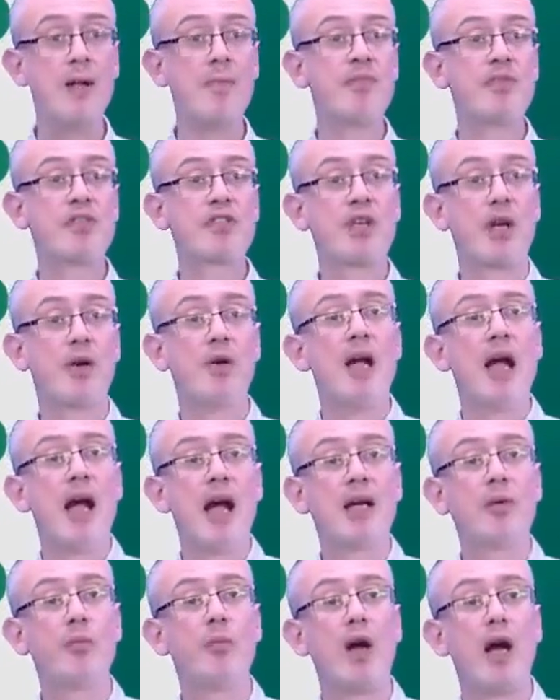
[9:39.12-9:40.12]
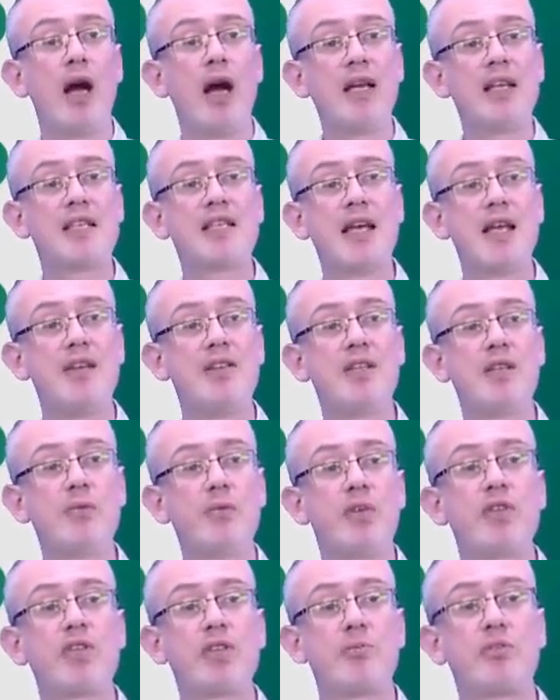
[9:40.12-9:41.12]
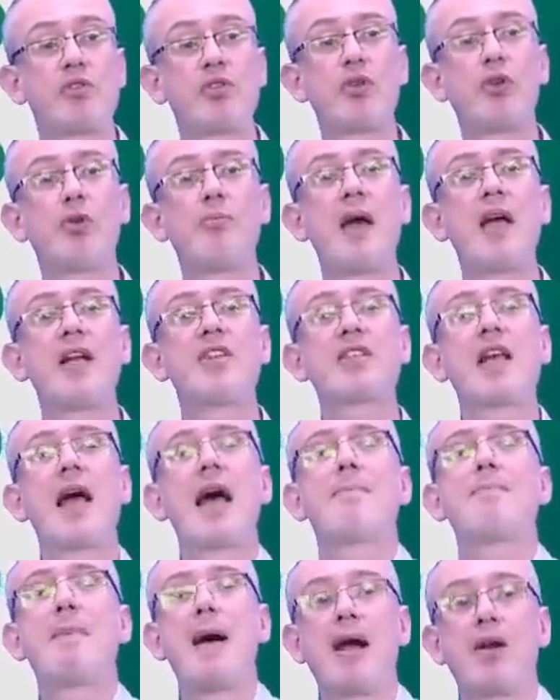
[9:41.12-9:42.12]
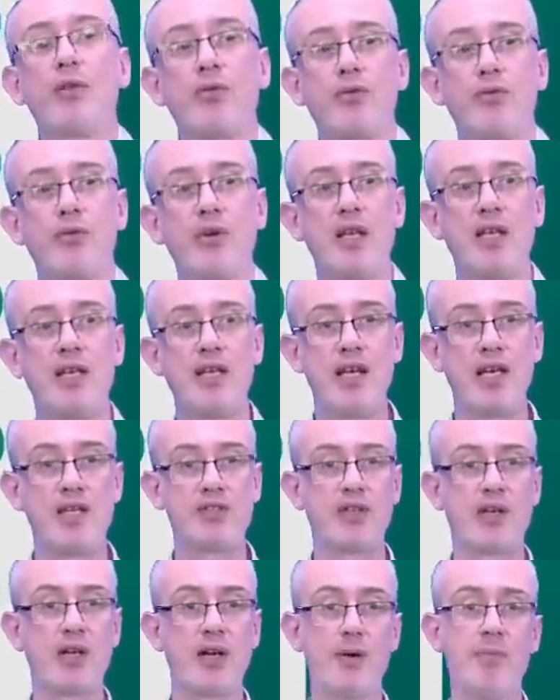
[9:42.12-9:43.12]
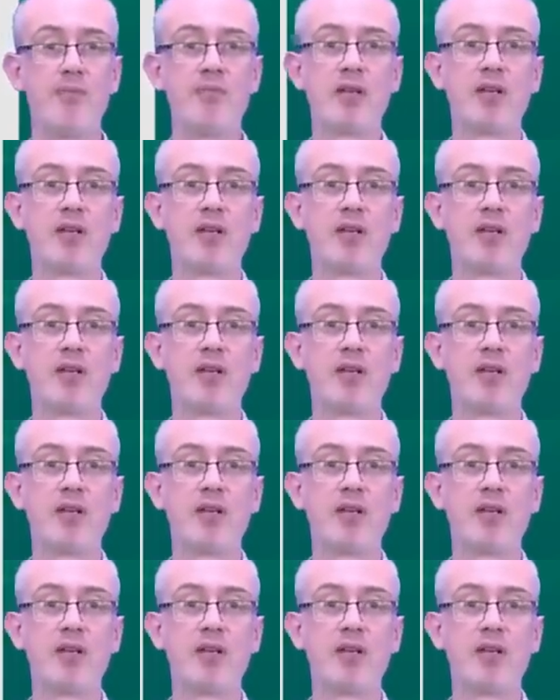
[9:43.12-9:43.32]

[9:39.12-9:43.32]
So, I attended with some schoolmates about 3 years ago.